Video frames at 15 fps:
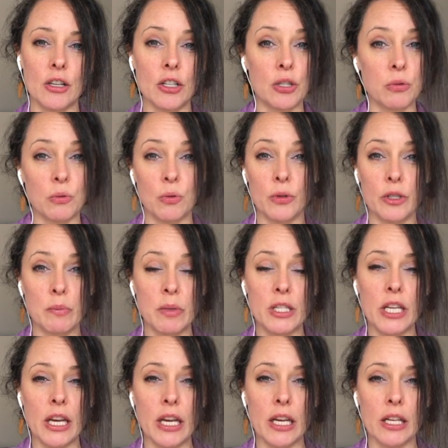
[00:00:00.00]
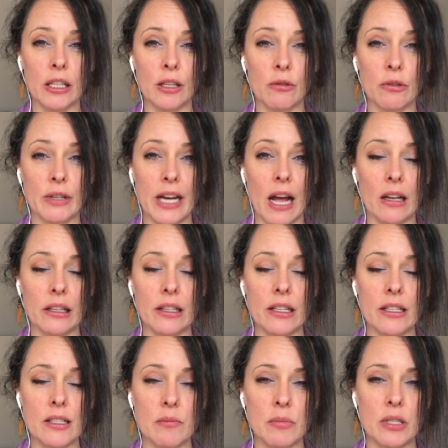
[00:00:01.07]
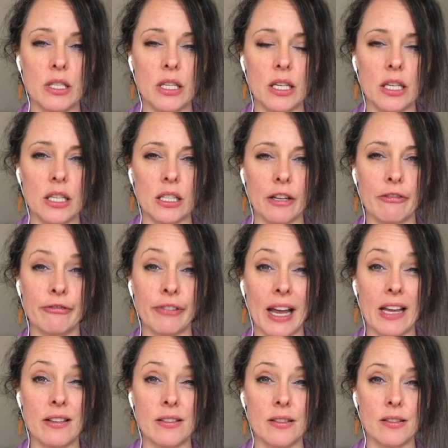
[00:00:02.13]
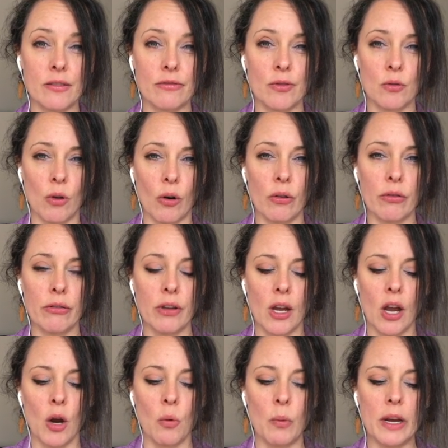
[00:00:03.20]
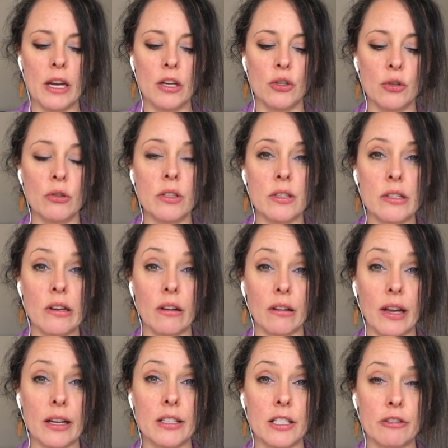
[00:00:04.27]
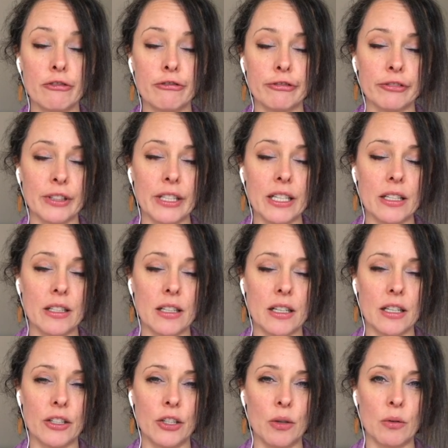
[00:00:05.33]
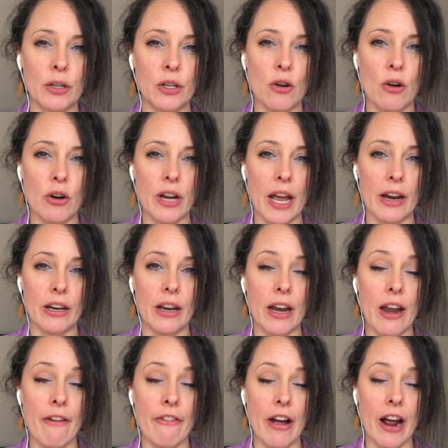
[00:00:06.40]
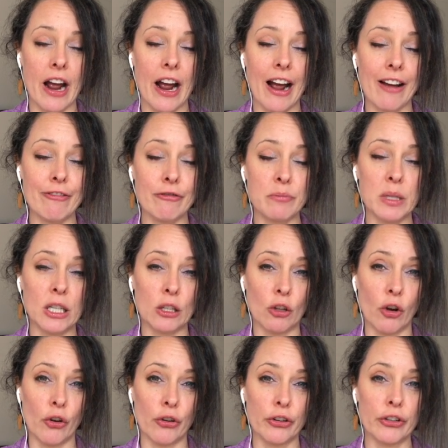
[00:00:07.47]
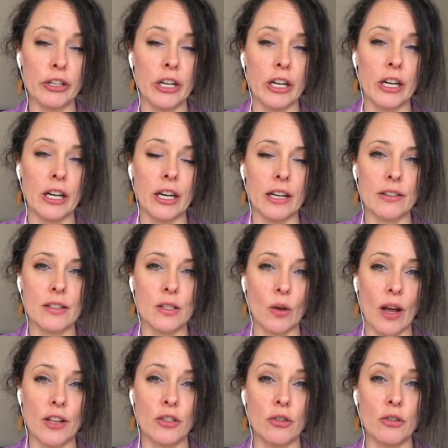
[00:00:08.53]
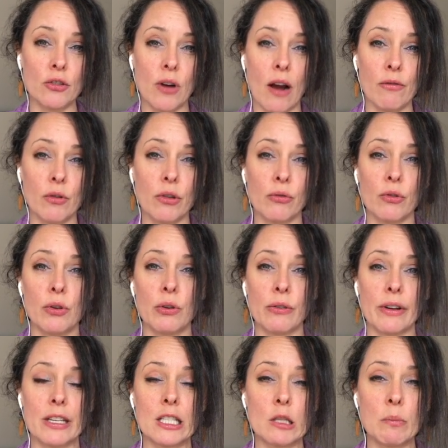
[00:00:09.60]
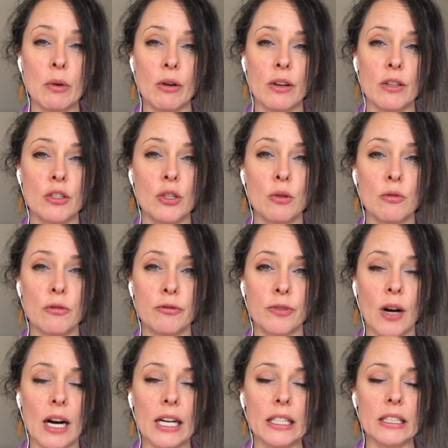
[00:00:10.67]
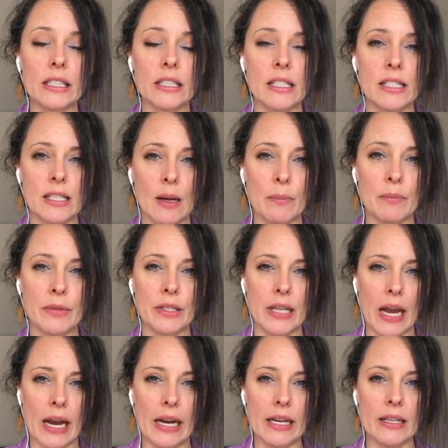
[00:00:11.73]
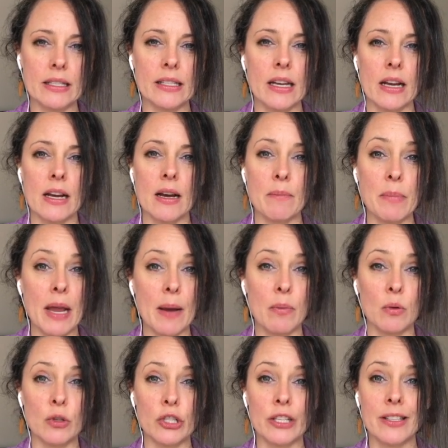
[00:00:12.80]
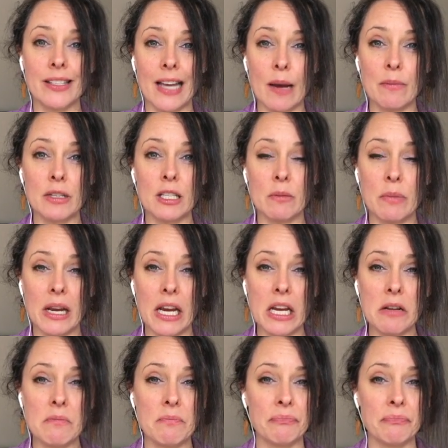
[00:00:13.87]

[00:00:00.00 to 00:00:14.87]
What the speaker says: towards particular realities and particular phases of growth. We do this collectively. You are not and never have been alone. And so as you travel through your experience, you will find that some days people just seem to be